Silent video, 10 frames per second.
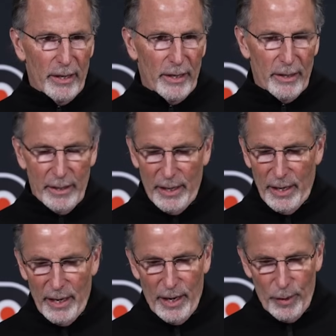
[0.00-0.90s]
And
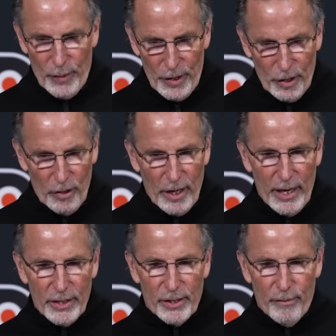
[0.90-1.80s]
I think our
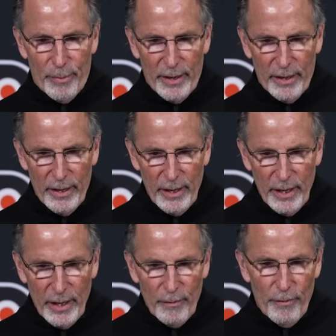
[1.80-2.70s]
guys have been
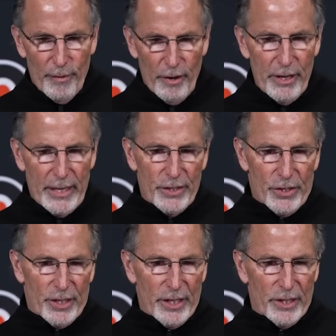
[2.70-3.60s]
very
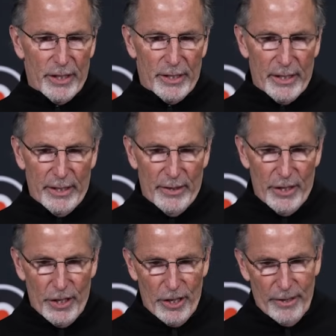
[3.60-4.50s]
consistent in
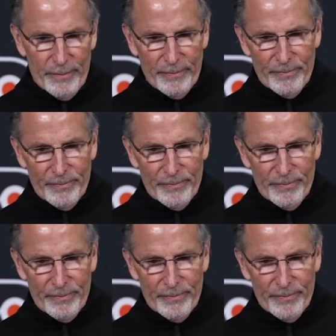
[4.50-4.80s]
their